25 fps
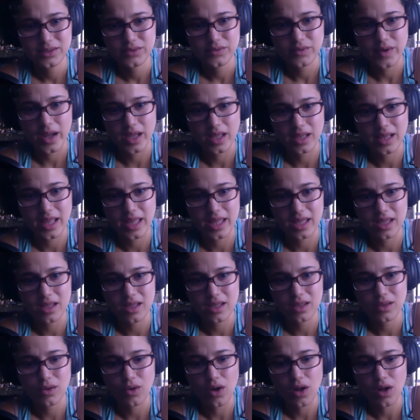Right,
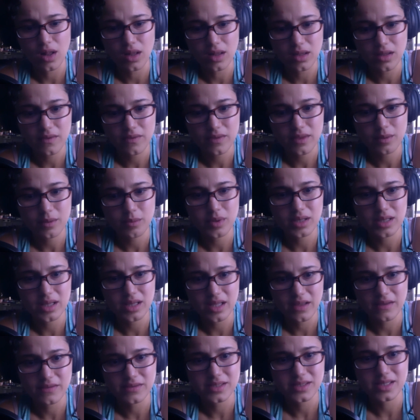like all of the
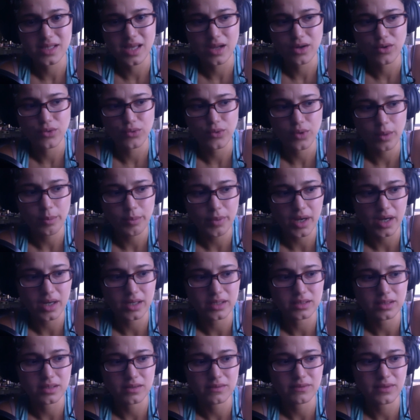beliefs that I grew up
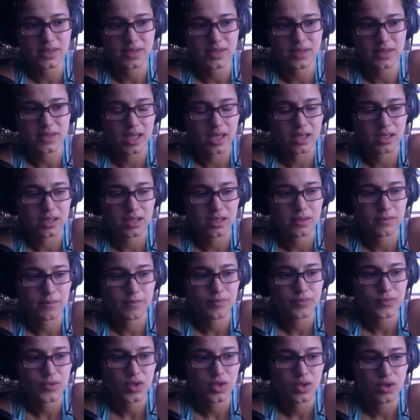on of like
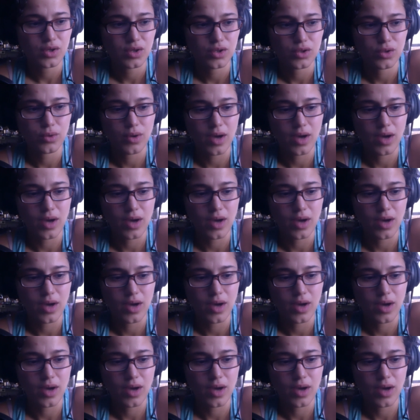you